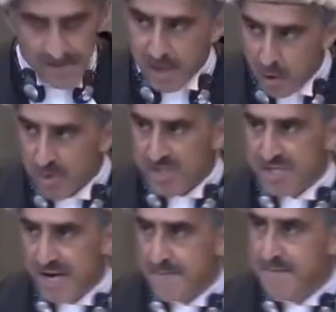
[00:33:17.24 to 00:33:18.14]
The court's
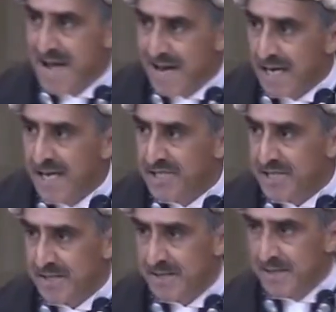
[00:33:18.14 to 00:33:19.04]
time, at
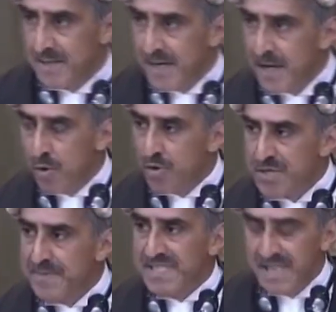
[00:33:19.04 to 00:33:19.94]
least, and it ought
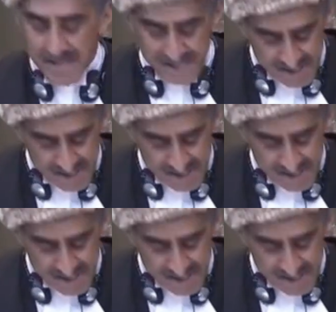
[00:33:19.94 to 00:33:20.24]
to be seen